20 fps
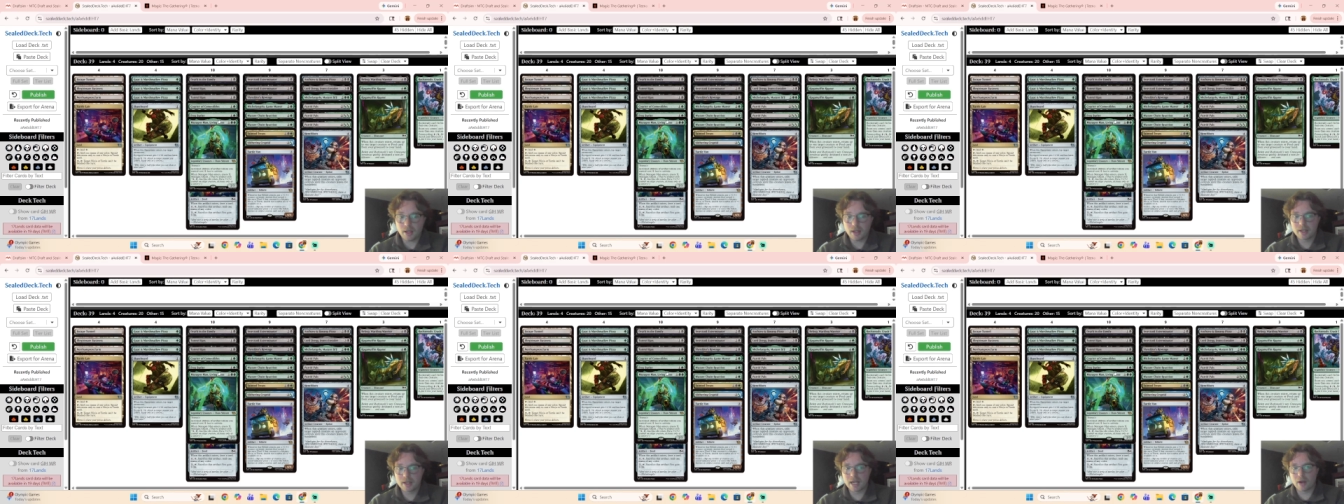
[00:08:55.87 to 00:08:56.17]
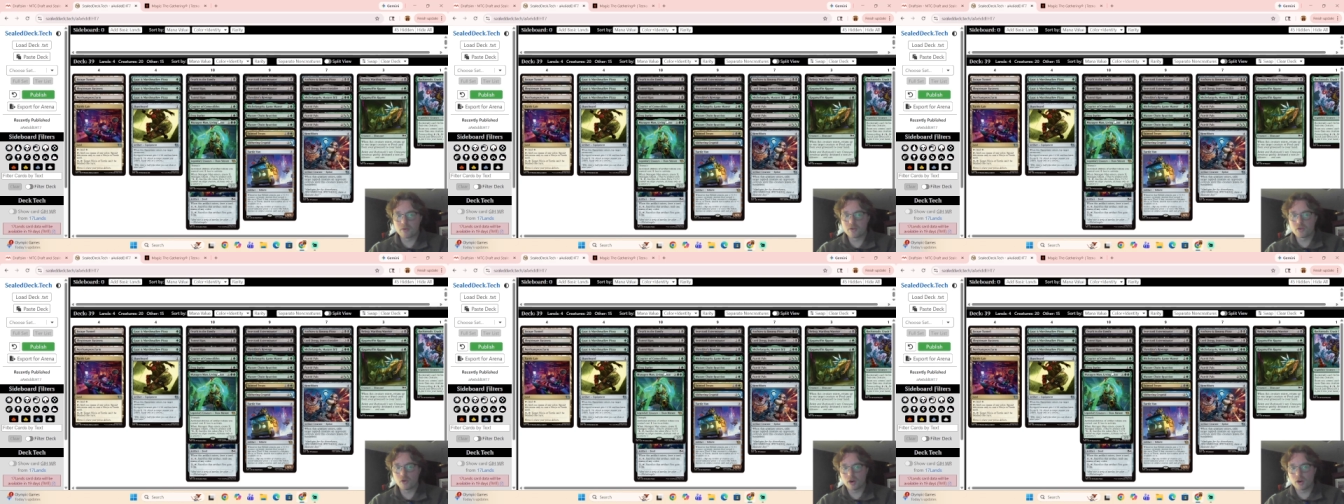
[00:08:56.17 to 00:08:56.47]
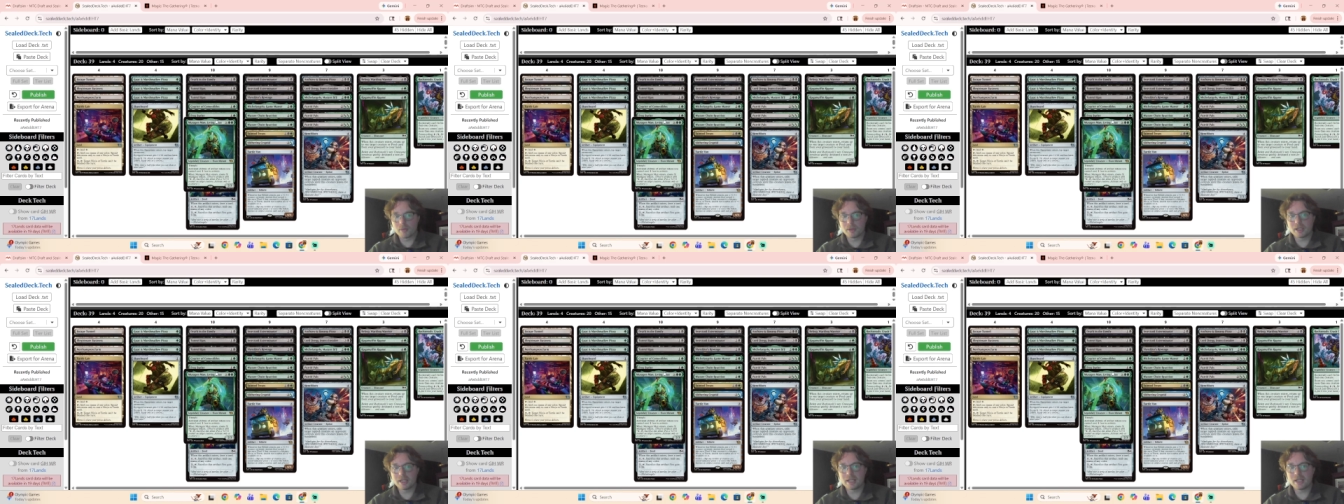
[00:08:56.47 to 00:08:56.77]
Now,
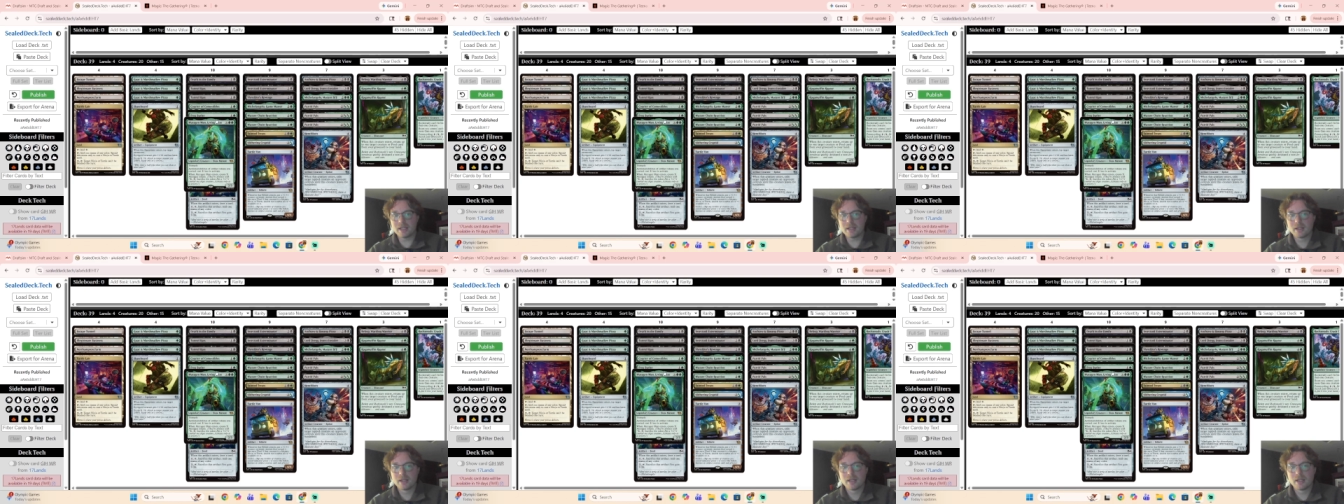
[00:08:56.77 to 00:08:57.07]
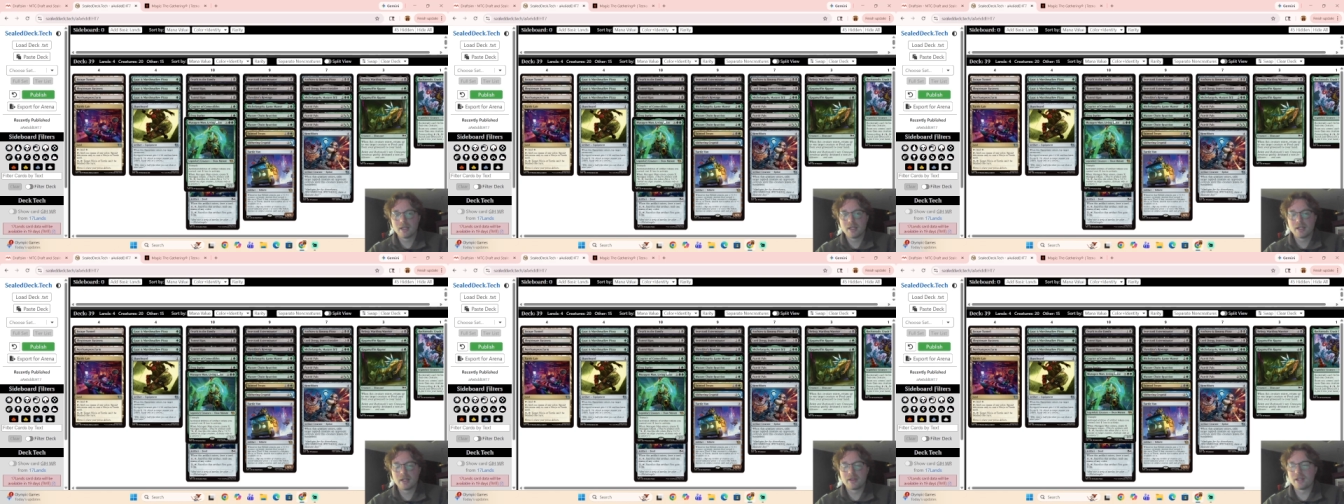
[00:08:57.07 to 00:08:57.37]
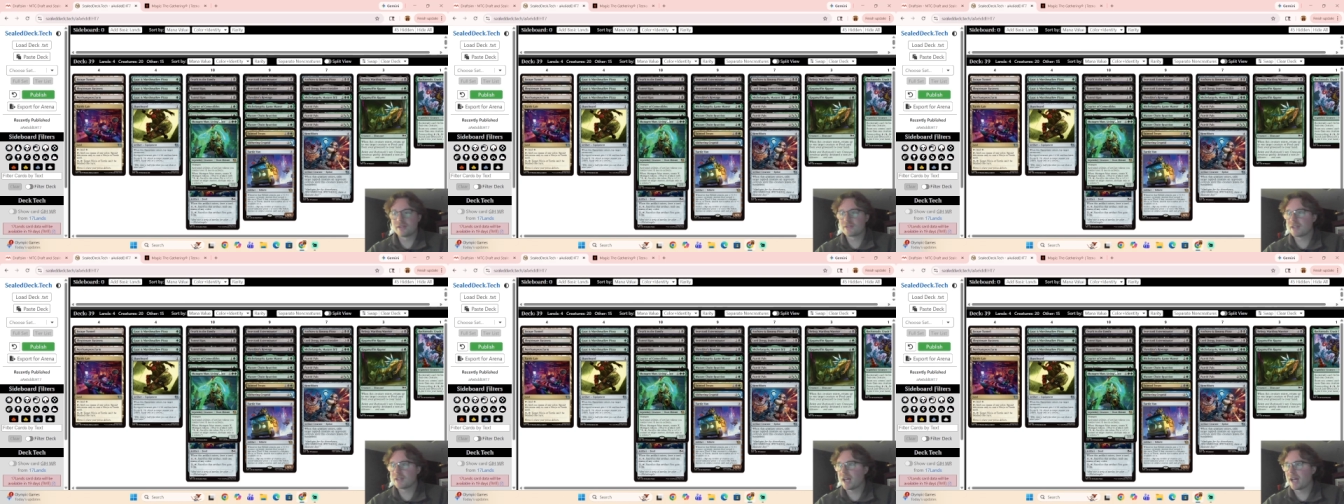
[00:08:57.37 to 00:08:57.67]
normally,
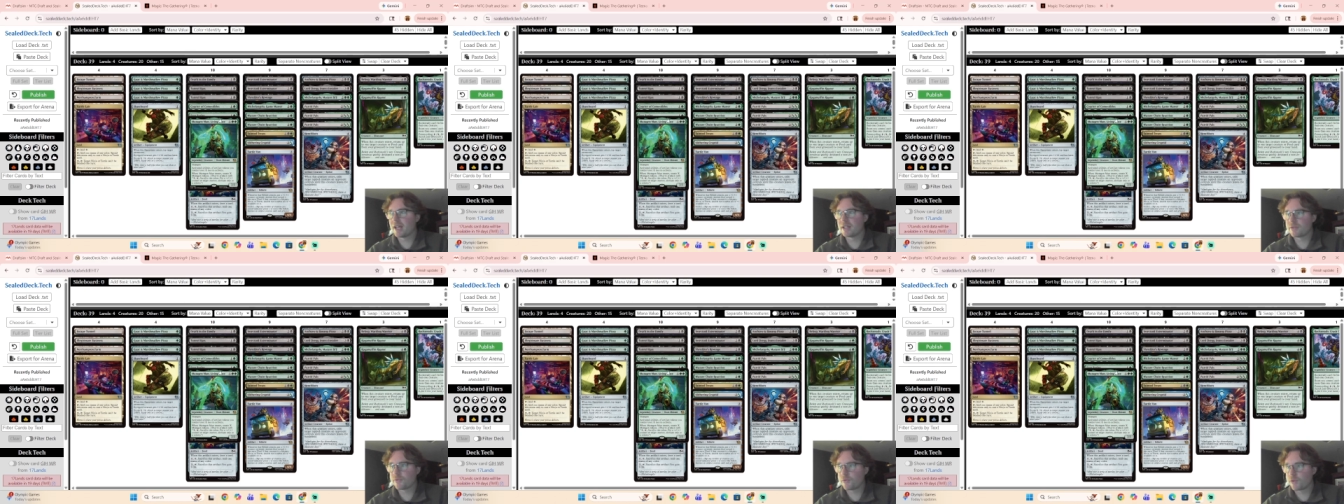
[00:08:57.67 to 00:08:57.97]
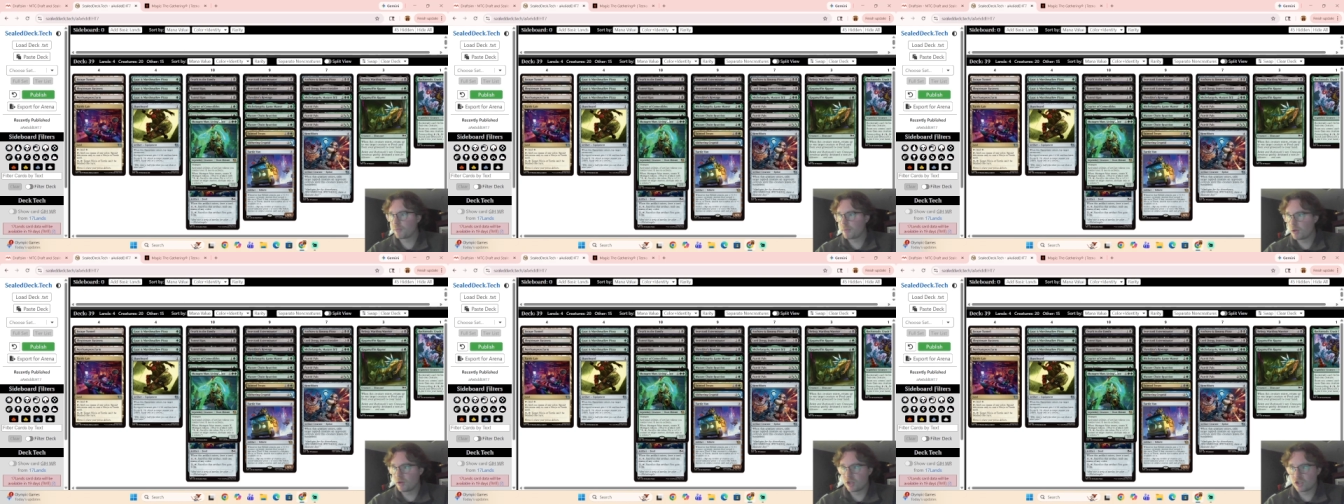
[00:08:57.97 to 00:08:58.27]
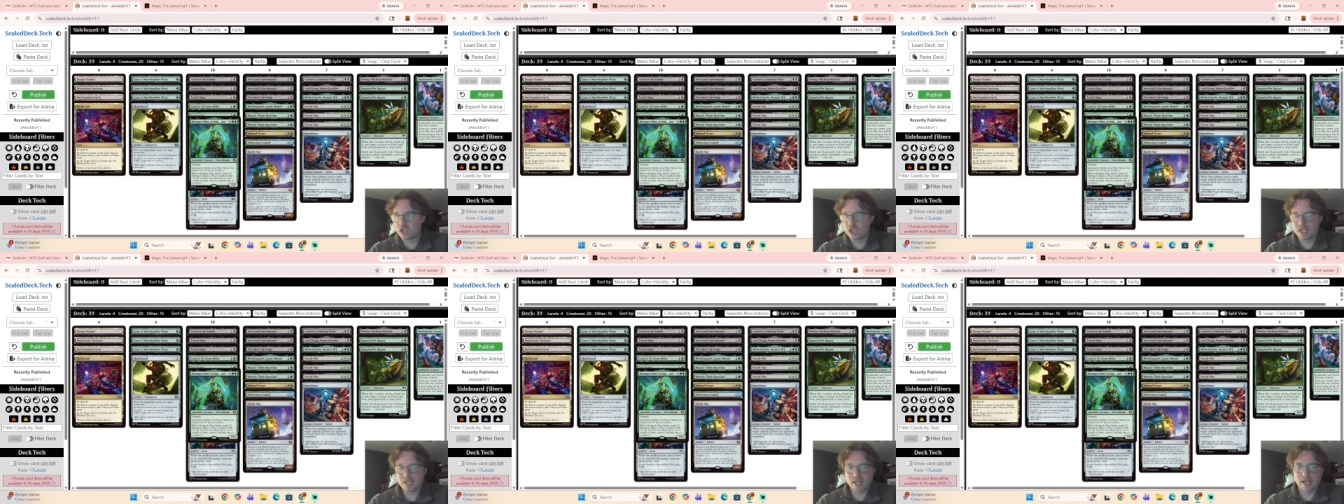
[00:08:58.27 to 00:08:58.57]
this guy is for
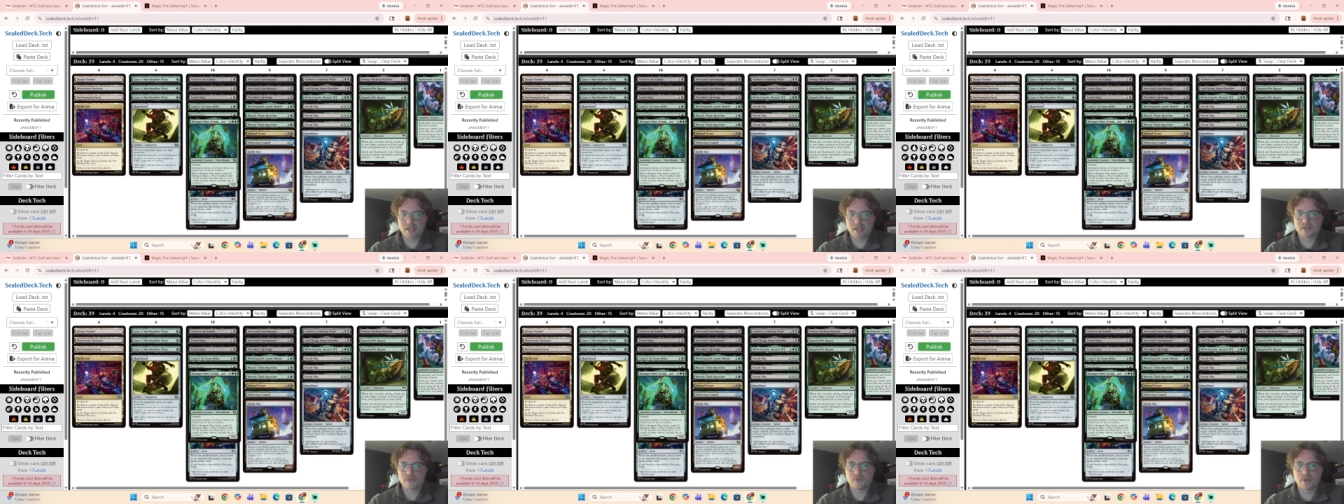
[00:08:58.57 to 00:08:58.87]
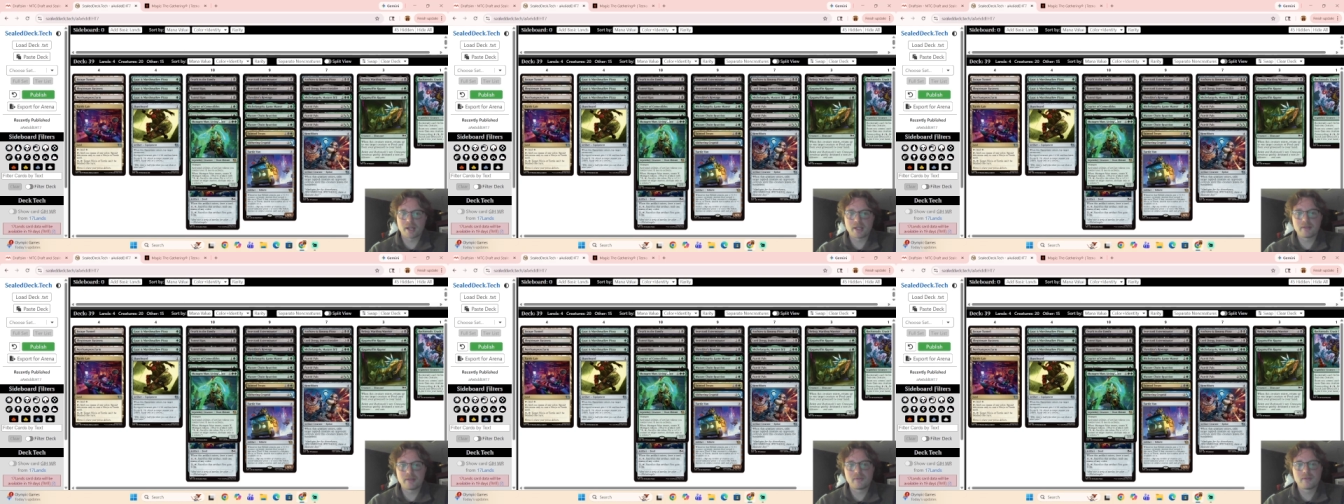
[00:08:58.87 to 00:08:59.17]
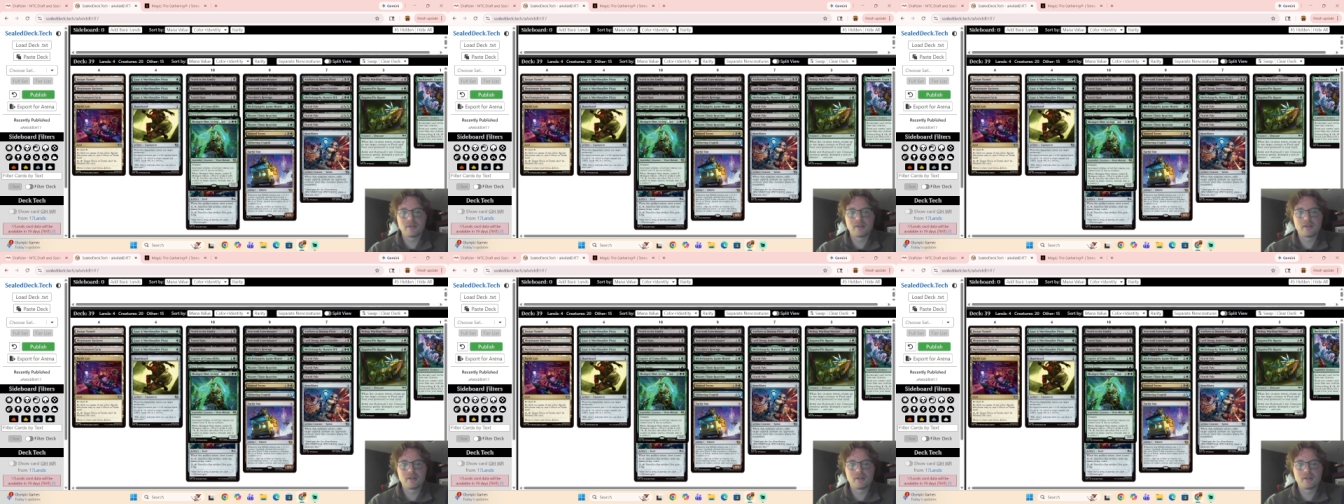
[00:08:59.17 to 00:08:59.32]
mutagen decks, right?